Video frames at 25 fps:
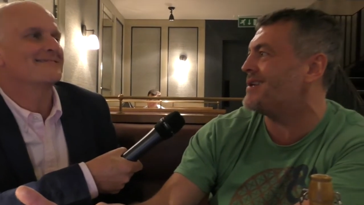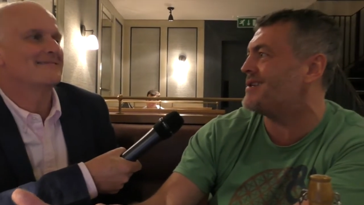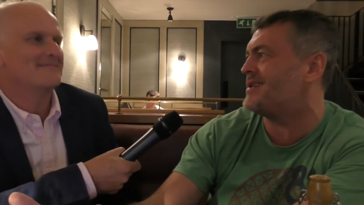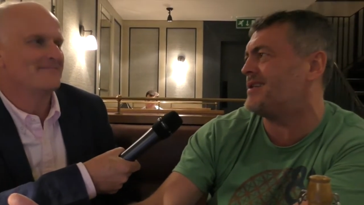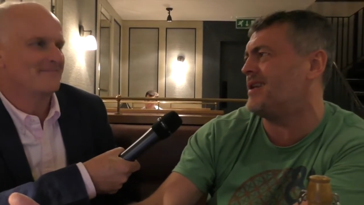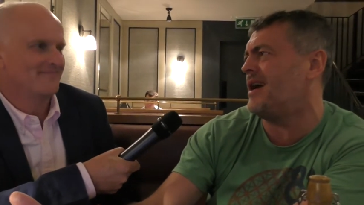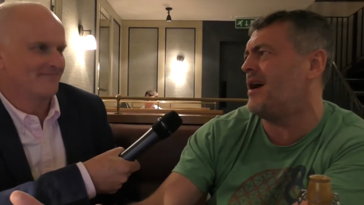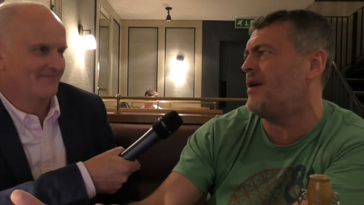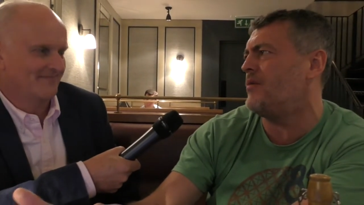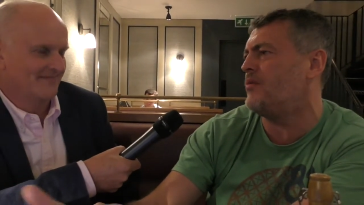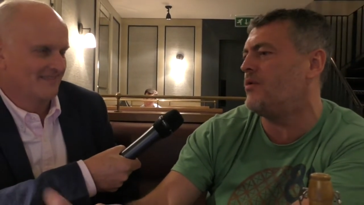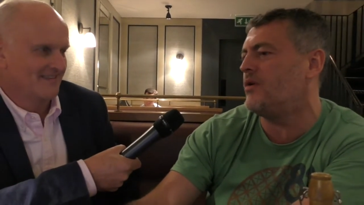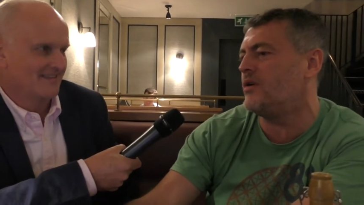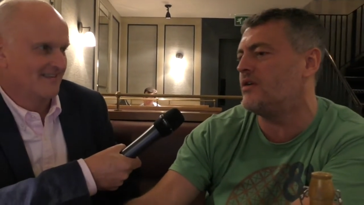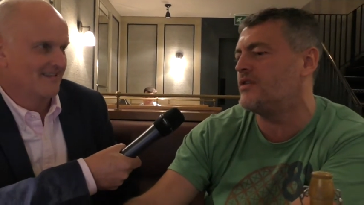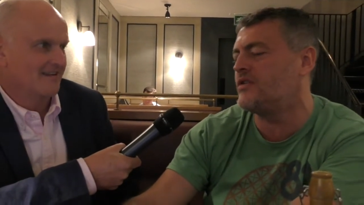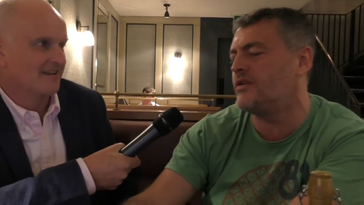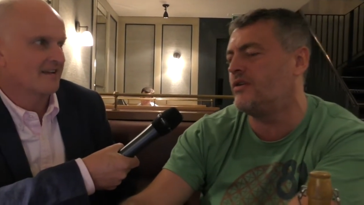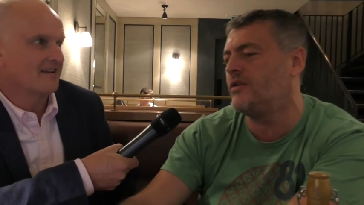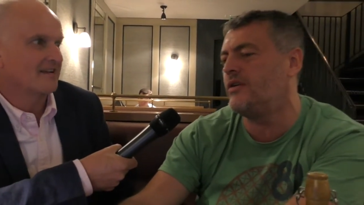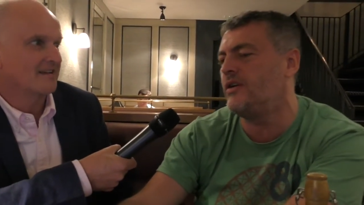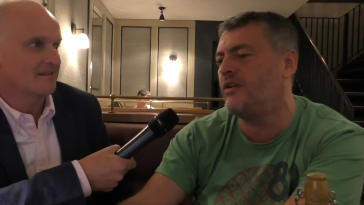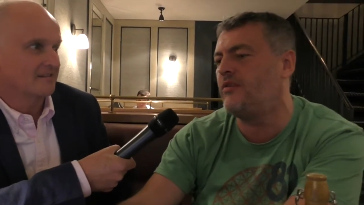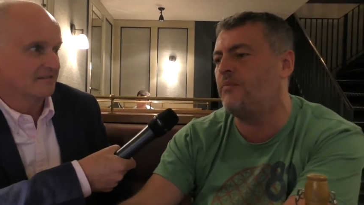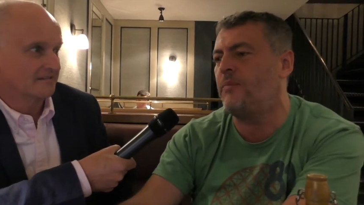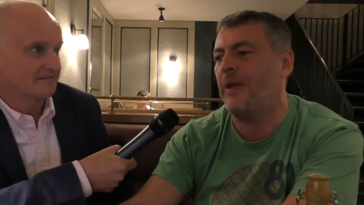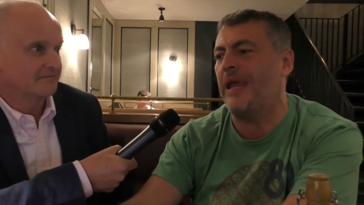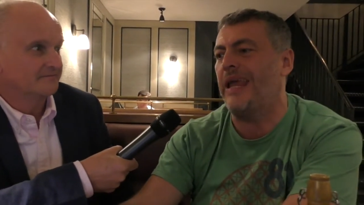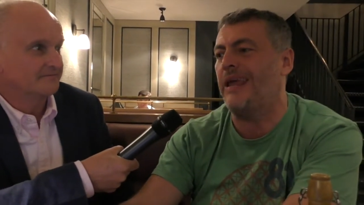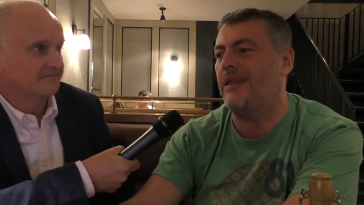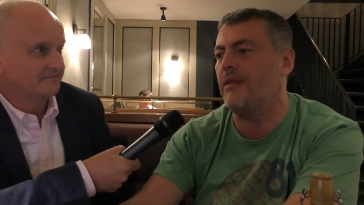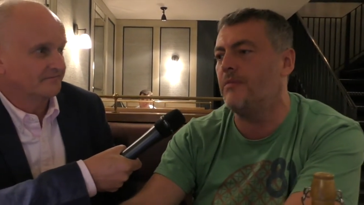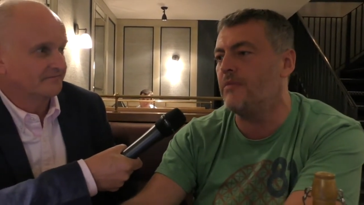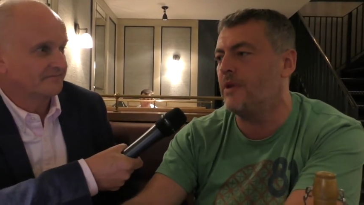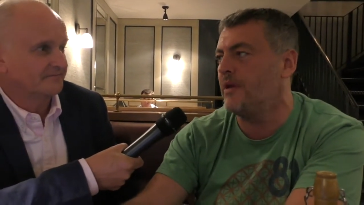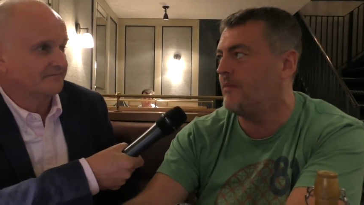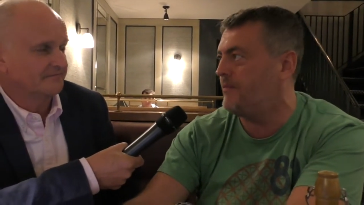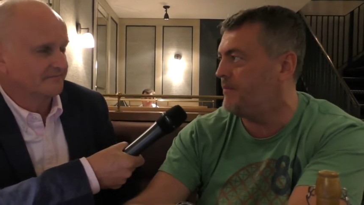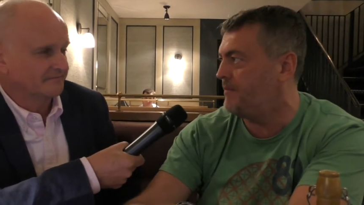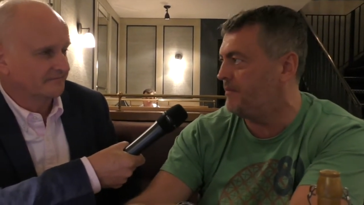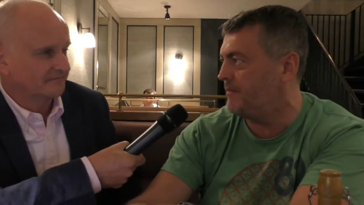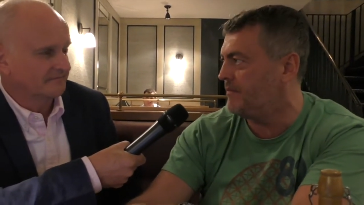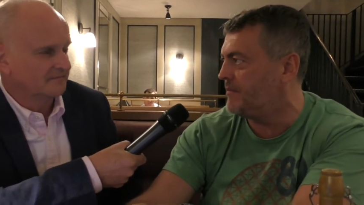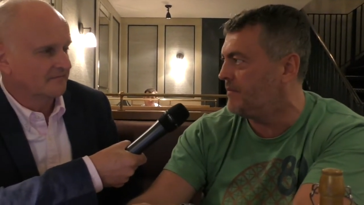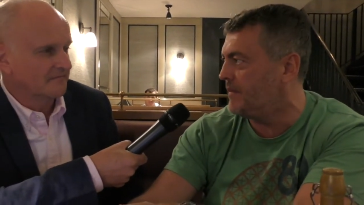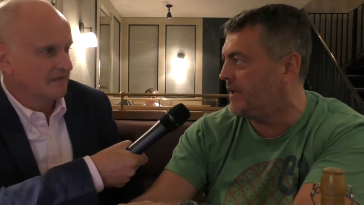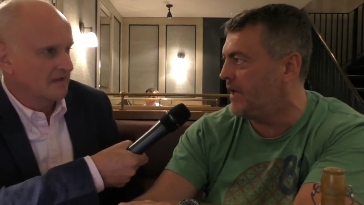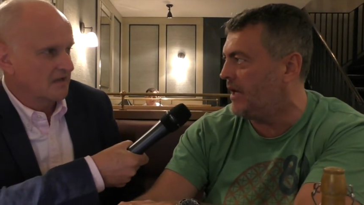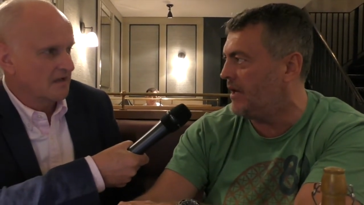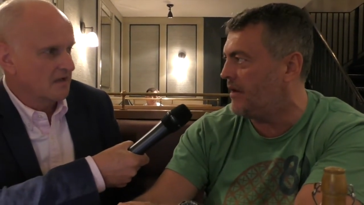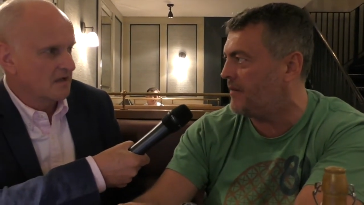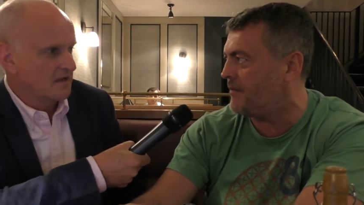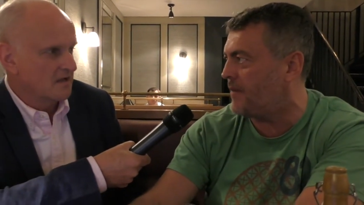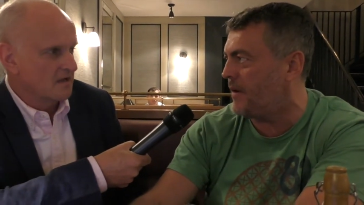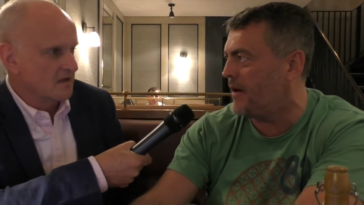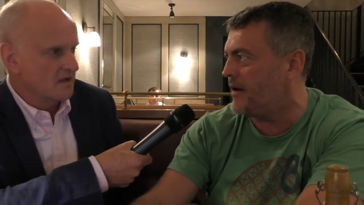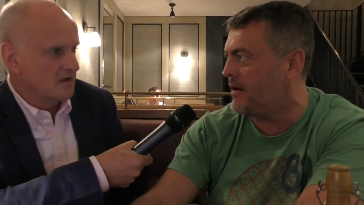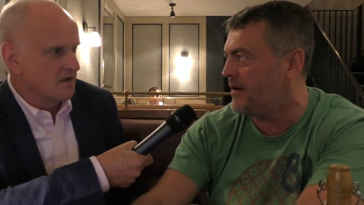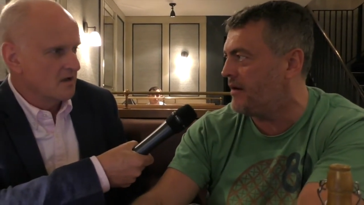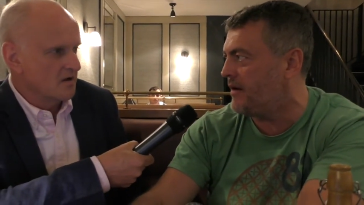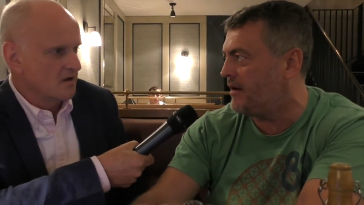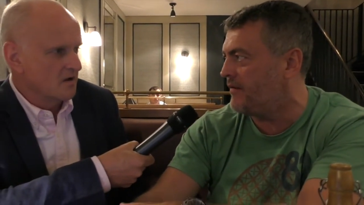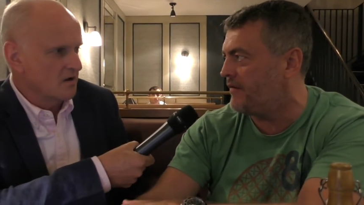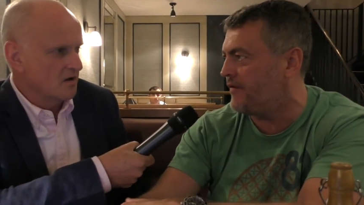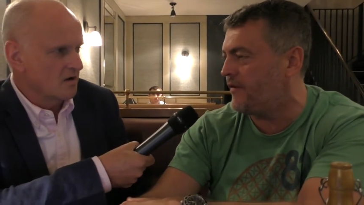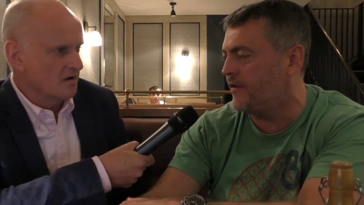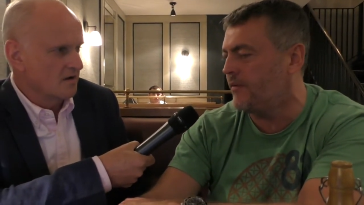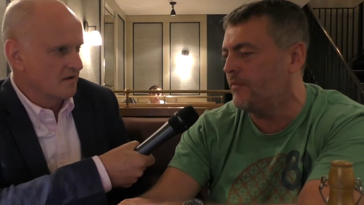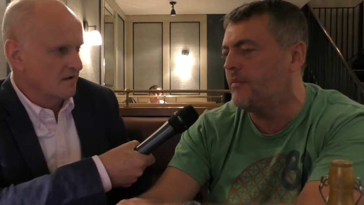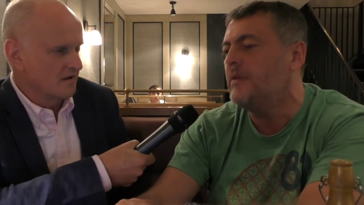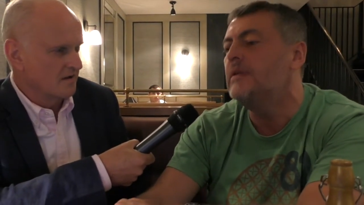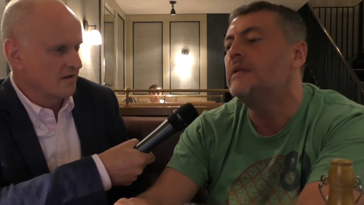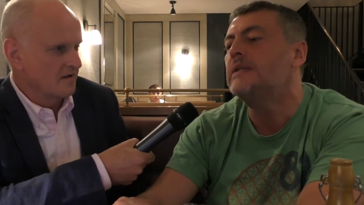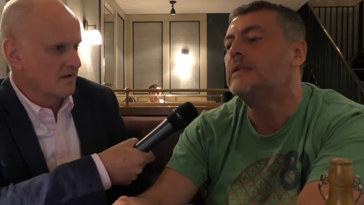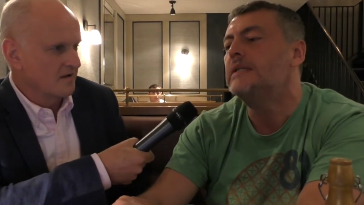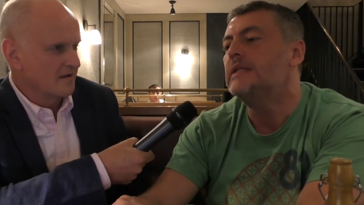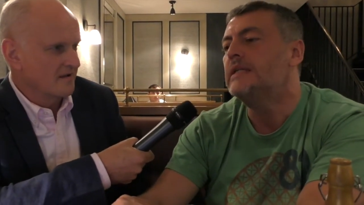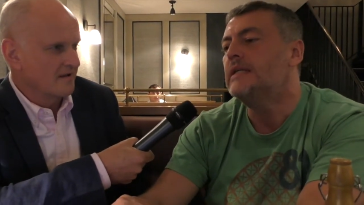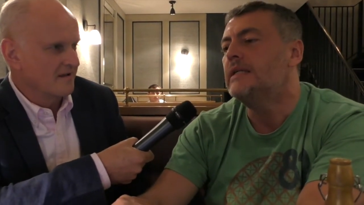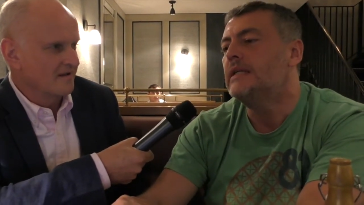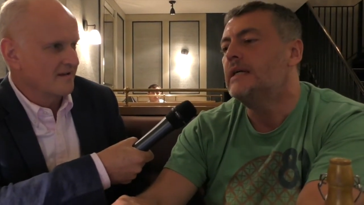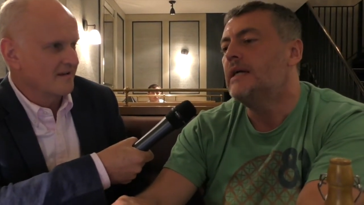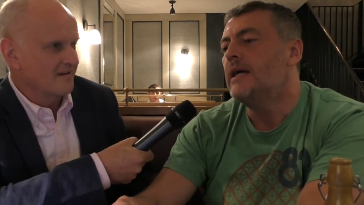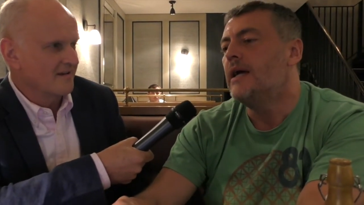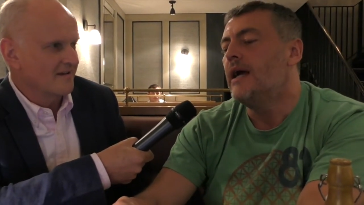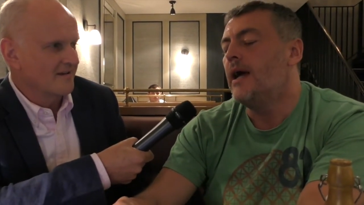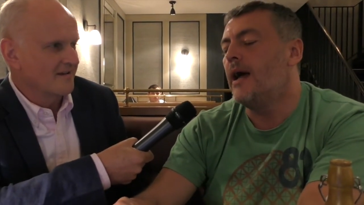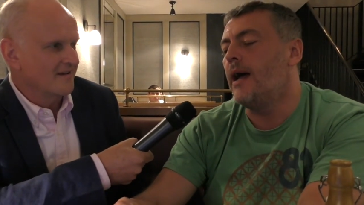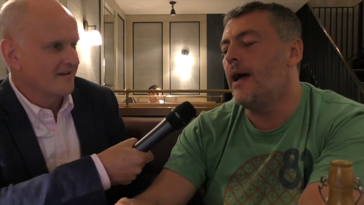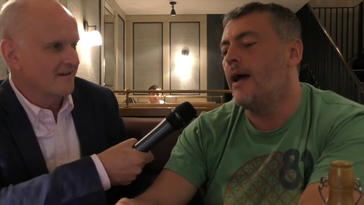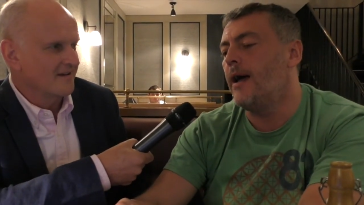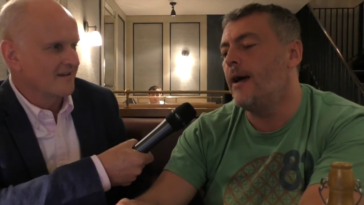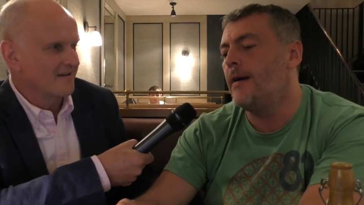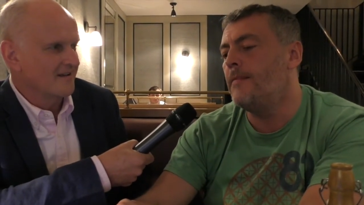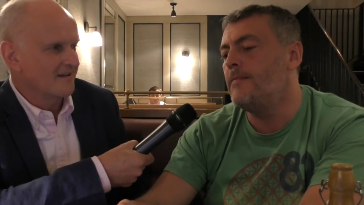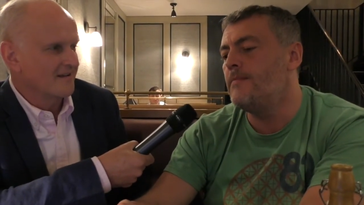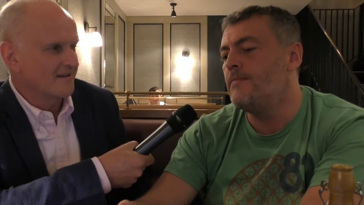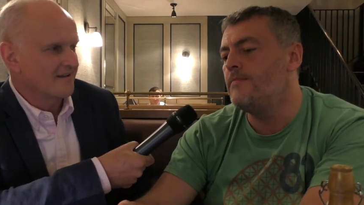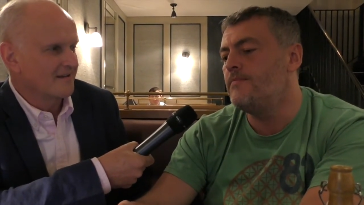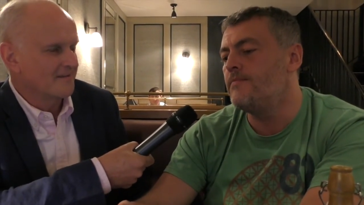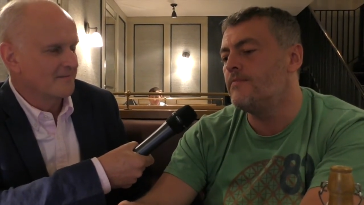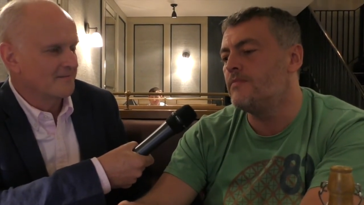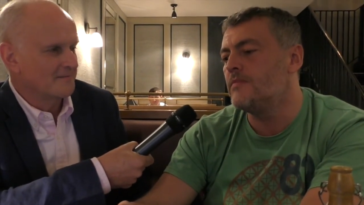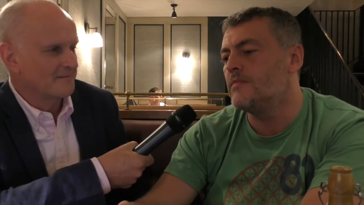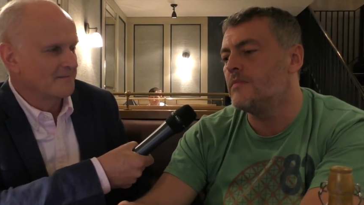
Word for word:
Speaker 1: Star Wars. You know, you'd pay them to get a part in that film. Um,